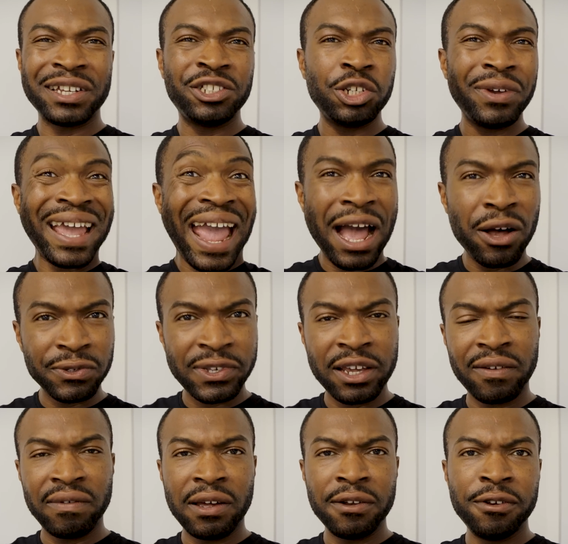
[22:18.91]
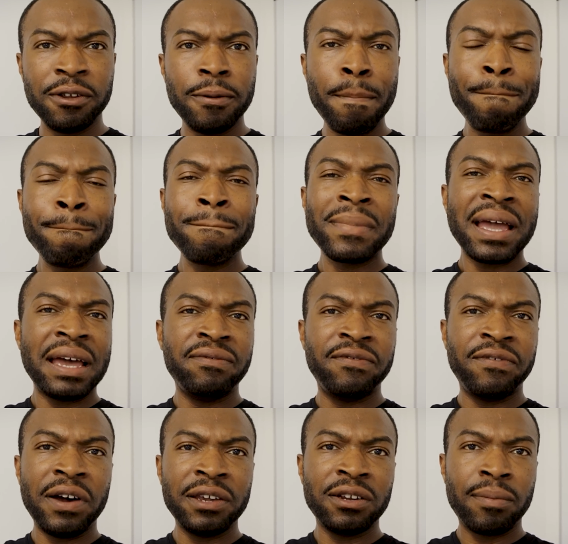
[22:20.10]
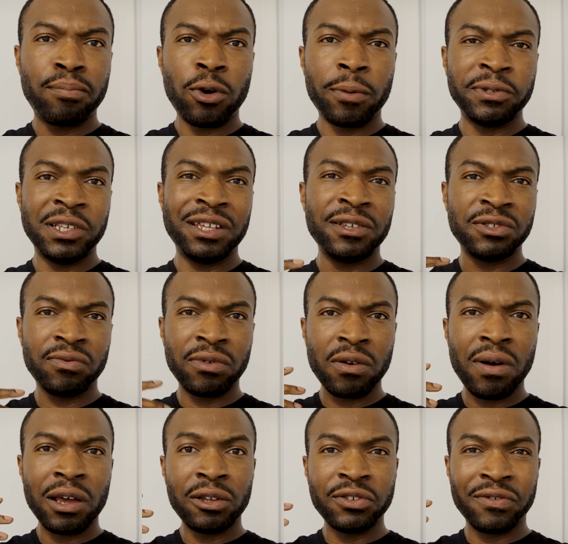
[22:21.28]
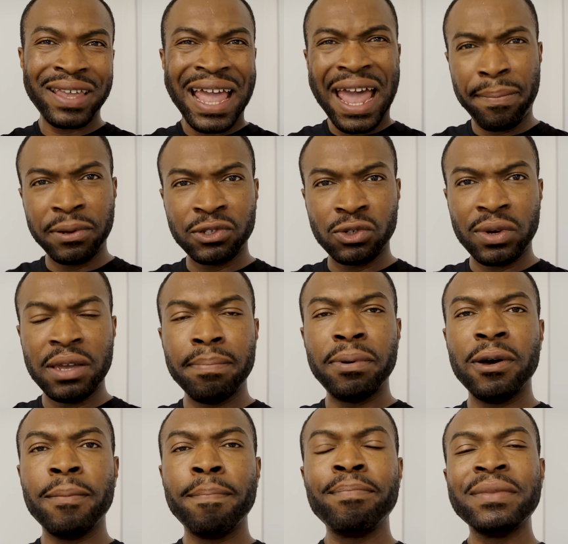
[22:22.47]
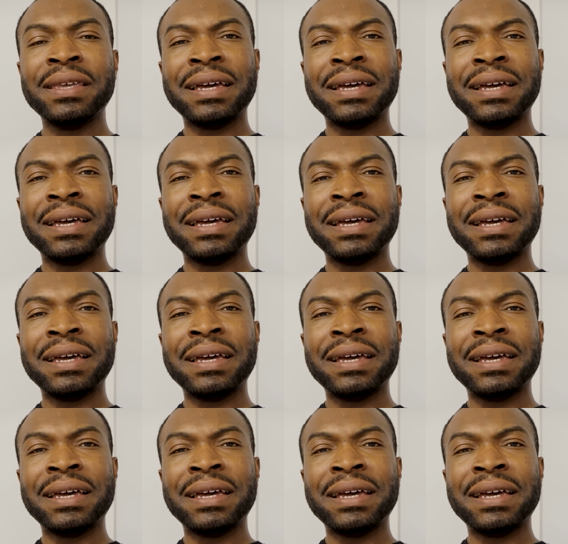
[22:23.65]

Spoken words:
I'd do it outside of London and find a property that doesn't require a lot of capital input.